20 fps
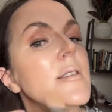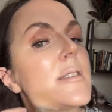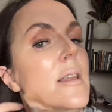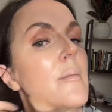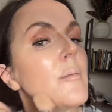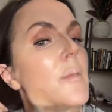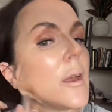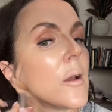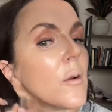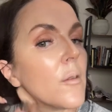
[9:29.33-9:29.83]

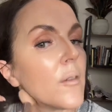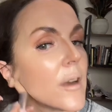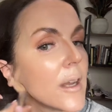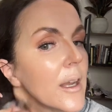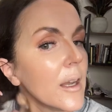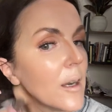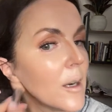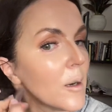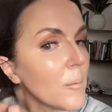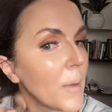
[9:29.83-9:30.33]
Same thing over
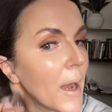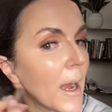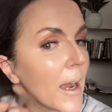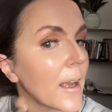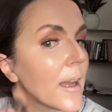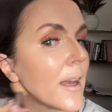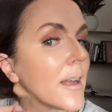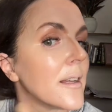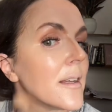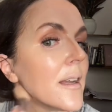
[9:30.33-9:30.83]
here,
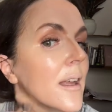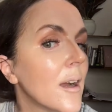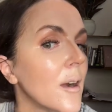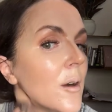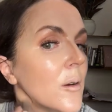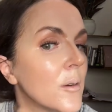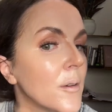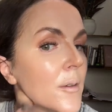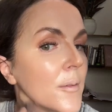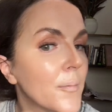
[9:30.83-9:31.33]
back and
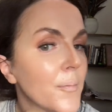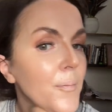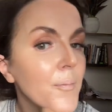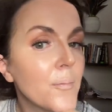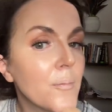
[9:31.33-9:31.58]
down.